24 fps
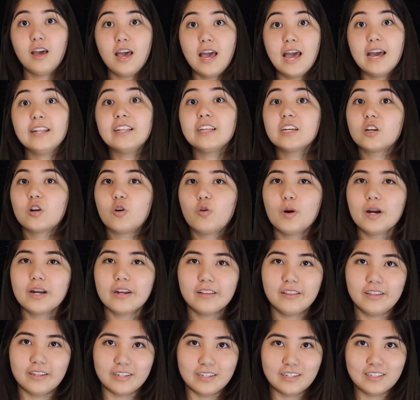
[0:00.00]
and then
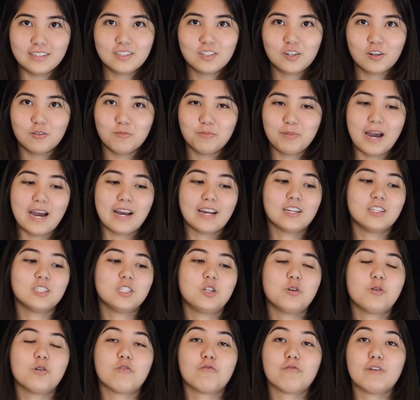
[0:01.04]
quickly turn back
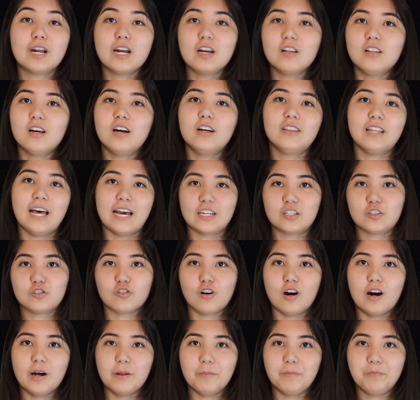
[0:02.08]
into a real
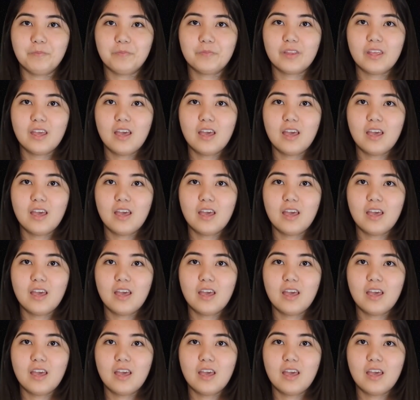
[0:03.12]
electron.